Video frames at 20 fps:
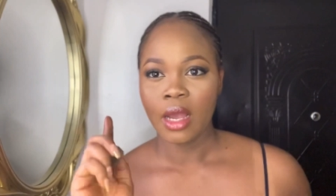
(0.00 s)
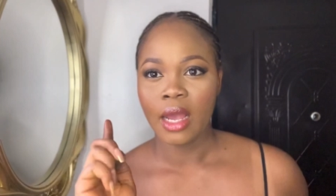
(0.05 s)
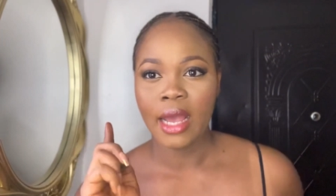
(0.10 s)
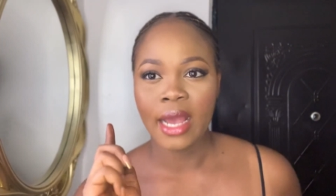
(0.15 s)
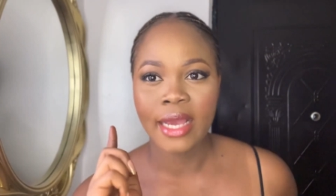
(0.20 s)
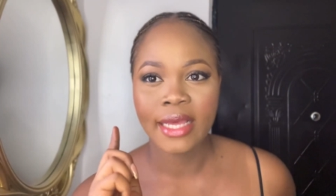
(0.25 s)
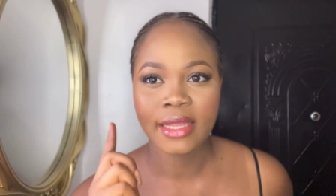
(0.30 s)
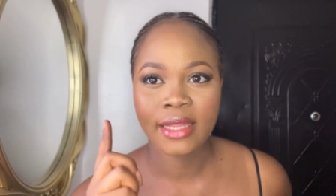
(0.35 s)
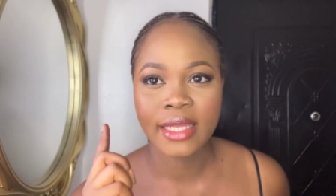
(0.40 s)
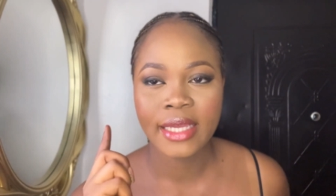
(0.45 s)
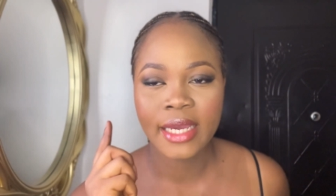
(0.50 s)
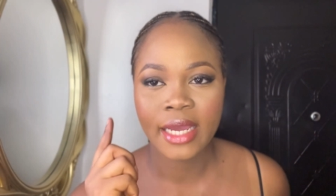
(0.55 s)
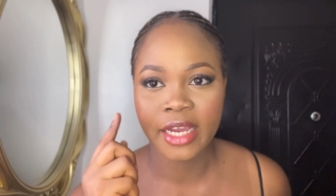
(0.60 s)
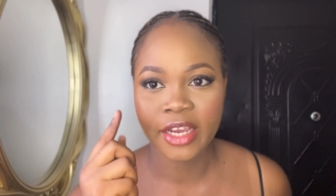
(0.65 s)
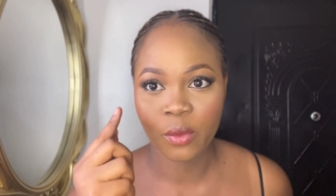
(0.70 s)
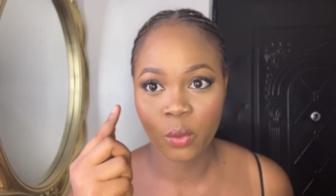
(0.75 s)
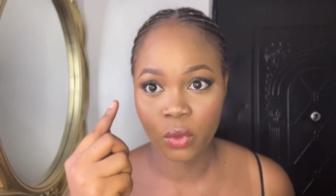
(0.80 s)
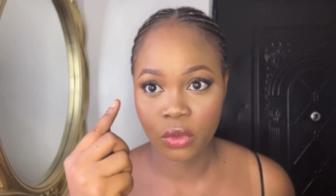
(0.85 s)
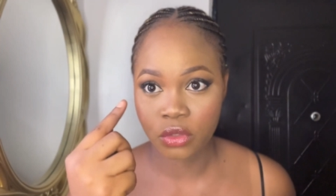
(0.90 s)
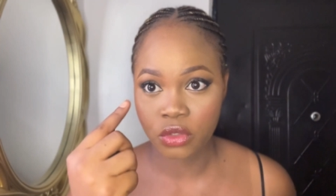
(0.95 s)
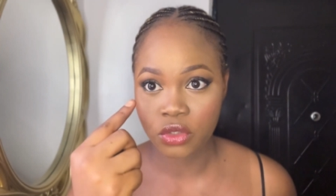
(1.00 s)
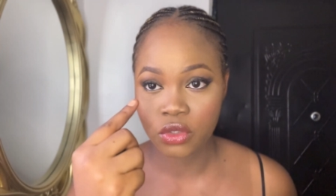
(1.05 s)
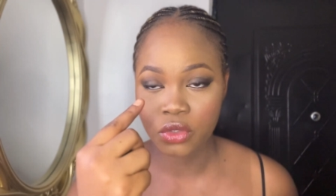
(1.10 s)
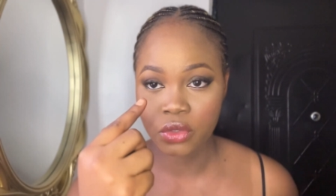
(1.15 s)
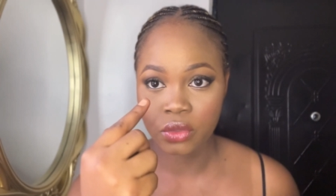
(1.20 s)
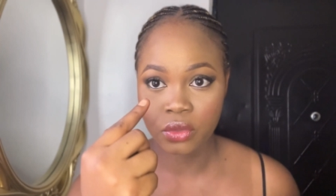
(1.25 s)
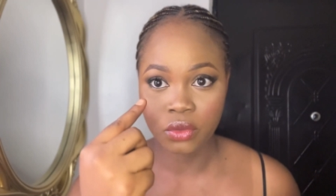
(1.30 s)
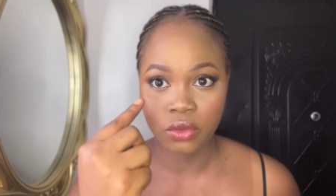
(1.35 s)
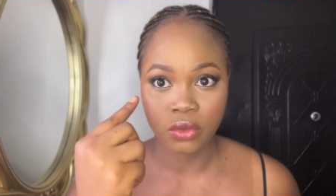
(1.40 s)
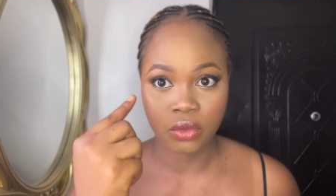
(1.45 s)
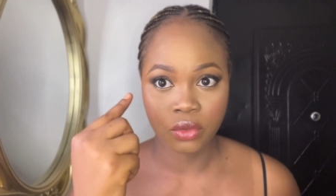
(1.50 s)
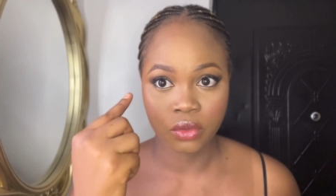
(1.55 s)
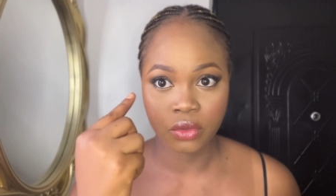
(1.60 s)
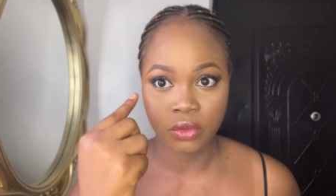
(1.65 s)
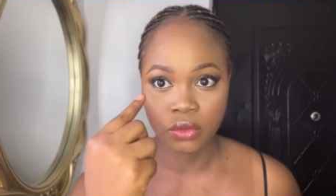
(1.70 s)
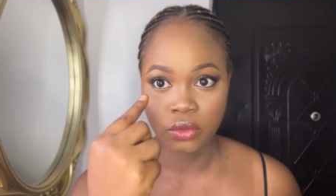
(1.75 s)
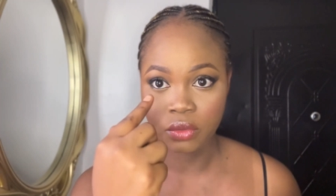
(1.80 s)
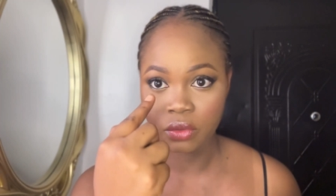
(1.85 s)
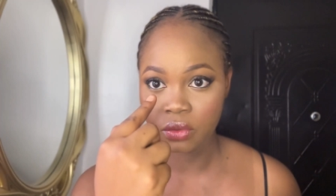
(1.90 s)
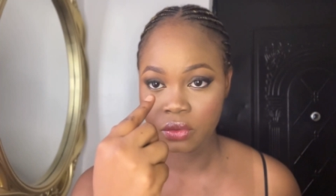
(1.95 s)
I think I want
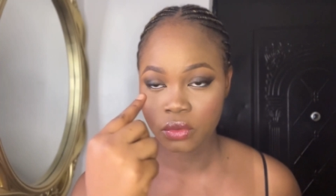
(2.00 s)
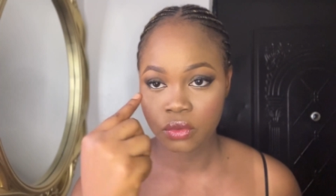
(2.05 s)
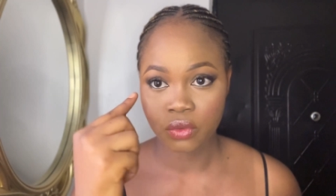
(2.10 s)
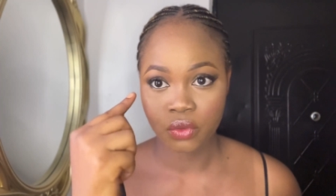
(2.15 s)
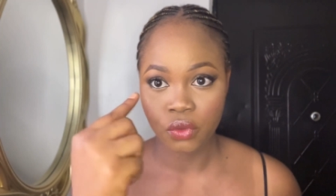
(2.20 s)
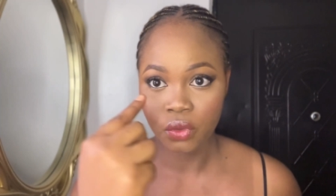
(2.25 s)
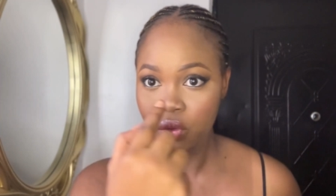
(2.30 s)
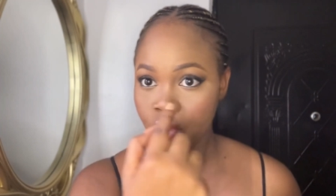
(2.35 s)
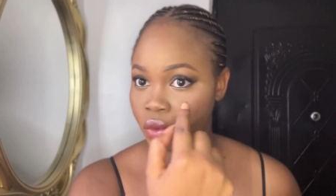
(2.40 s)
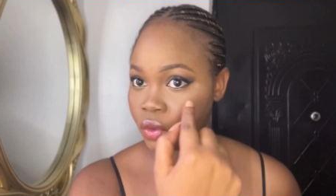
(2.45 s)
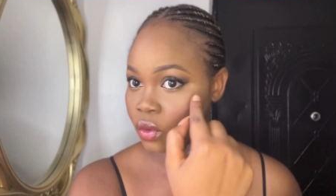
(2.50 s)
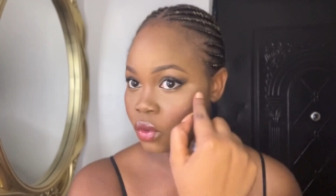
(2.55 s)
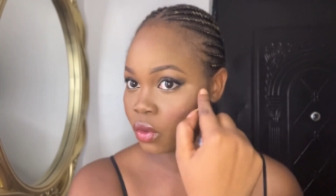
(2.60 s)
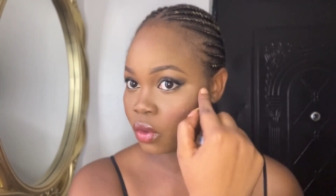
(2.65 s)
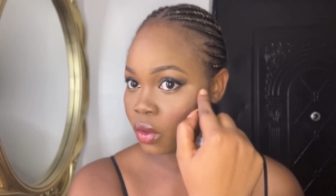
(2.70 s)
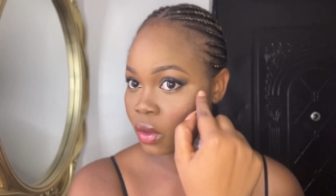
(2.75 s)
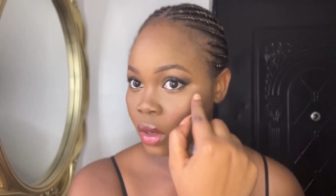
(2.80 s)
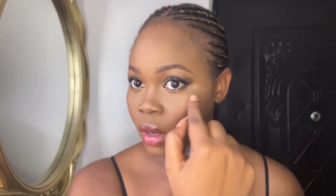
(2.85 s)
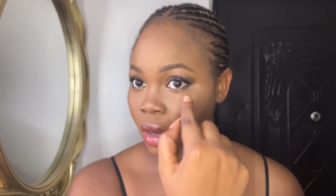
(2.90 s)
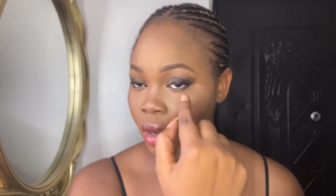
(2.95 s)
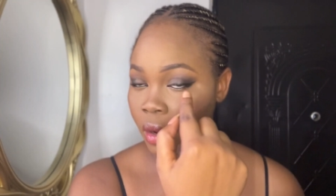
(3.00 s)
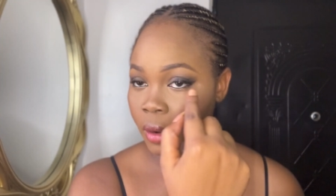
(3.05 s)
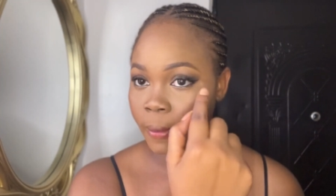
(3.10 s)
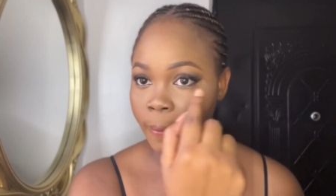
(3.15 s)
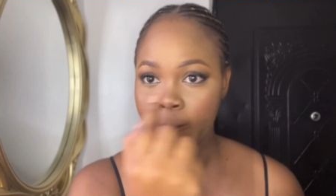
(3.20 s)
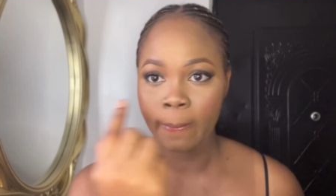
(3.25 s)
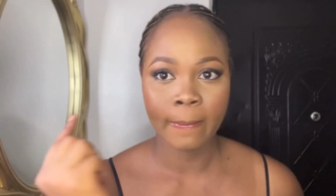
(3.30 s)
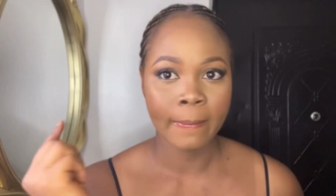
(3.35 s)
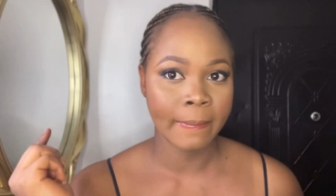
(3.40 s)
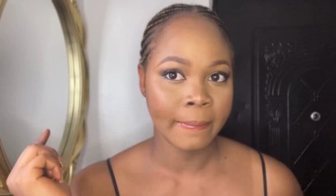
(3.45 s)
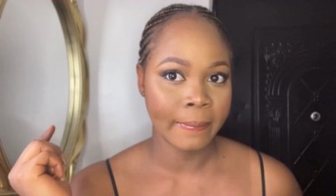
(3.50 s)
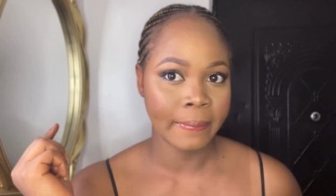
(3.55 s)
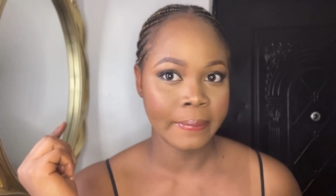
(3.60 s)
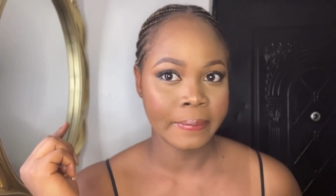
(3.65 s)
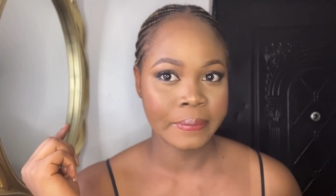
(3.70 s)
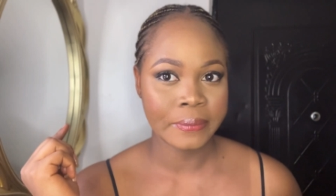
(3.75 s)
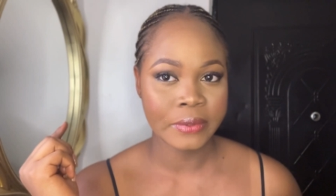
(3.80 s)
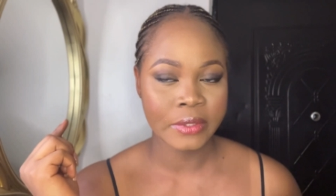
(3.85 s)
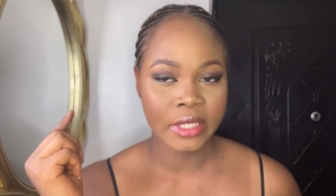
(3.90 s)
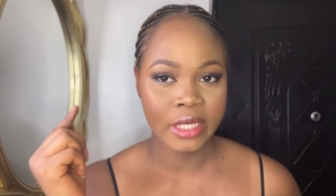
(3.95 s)
to um,
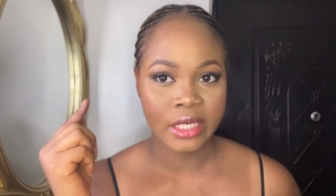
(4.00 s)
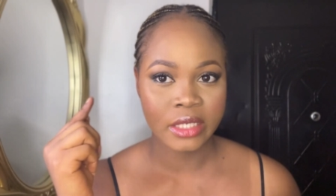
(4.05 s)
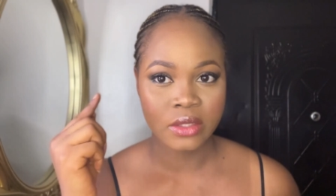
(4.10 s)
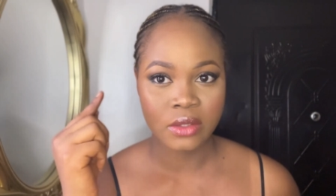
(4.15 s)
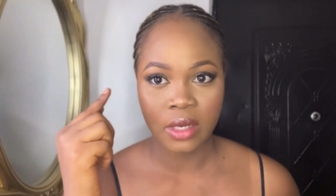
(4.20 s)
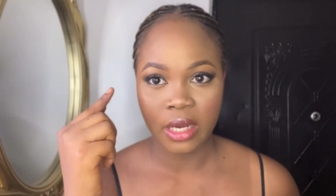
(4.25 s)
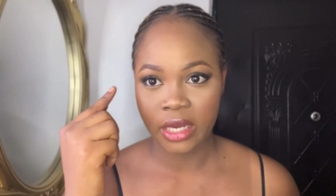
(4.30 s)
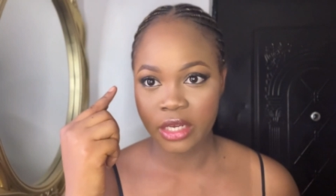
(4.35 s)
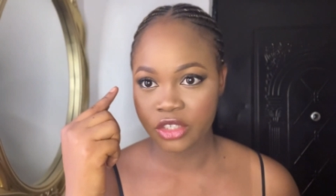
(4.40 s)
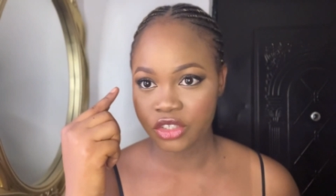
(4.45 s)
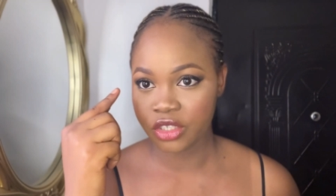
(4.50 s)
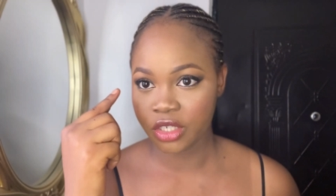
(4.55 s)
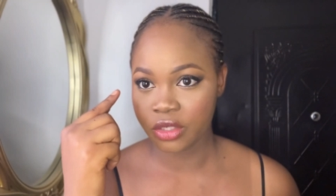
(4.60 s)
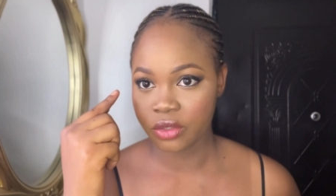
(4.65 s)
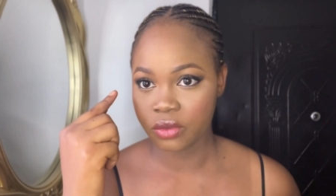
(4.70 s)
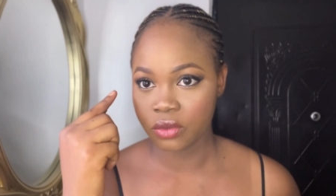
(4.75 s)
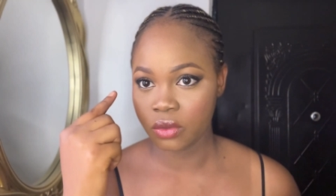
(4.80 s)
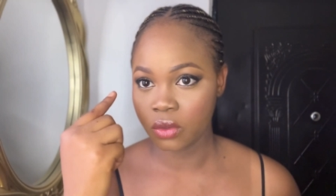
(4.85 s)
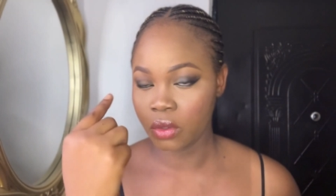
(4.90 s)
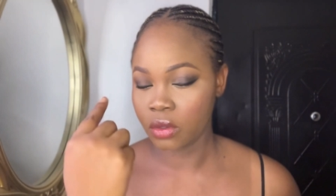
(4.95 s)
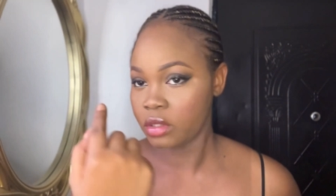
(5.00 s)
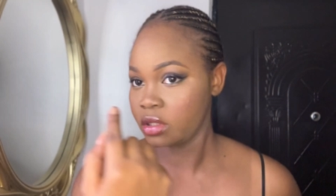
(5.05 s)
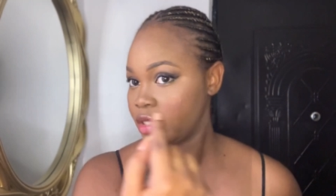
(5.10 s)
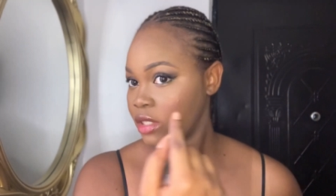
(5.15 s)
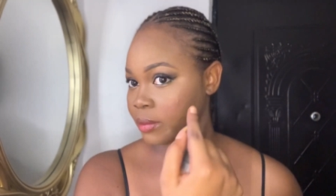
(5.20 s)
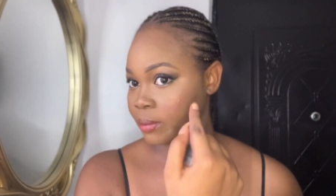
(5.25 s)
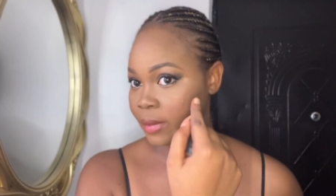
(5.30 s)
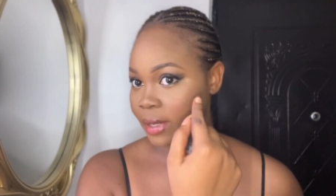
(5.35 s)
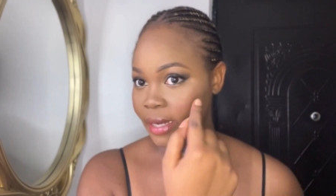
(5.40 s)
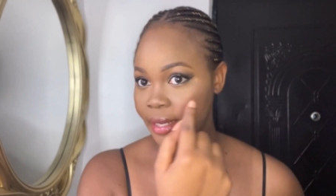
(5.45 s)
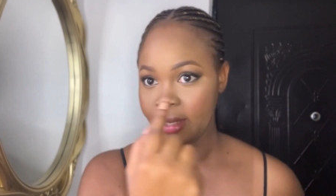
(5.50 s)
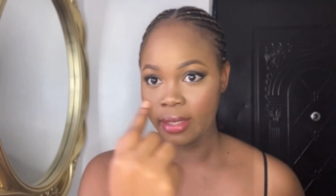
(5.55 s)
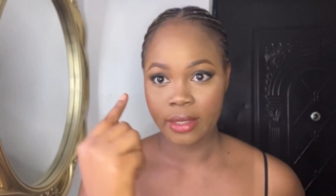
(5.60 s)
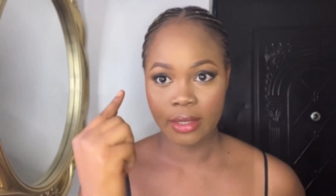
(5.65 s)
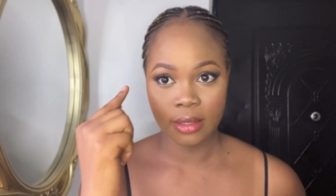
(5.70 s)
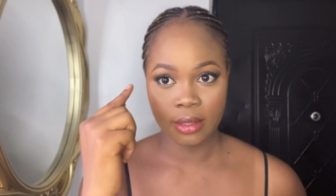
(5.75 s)
put a little eyeshadow under my